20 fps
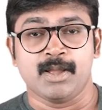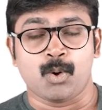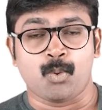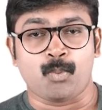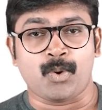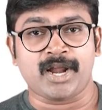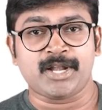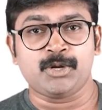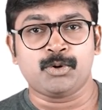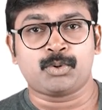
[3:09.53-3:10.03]

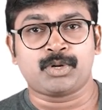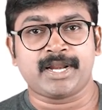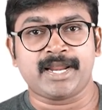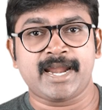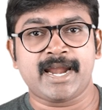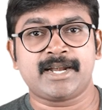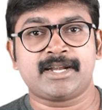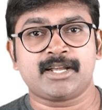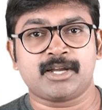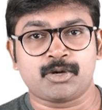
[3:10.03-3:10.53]
While you
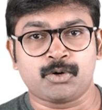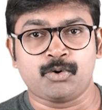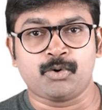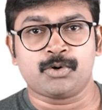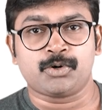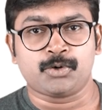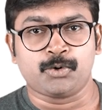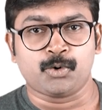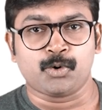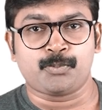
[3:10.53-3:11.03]
create a
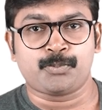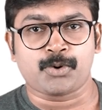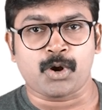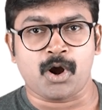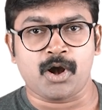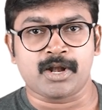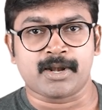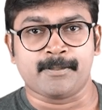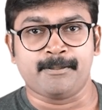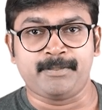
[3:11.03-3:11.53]
good group
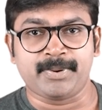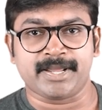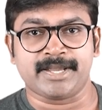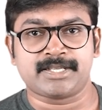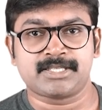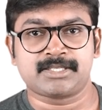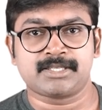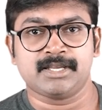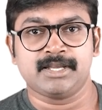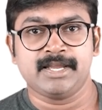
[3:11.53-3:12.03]
called
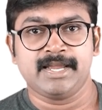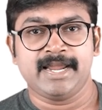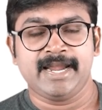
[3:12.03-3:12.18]
BRICS,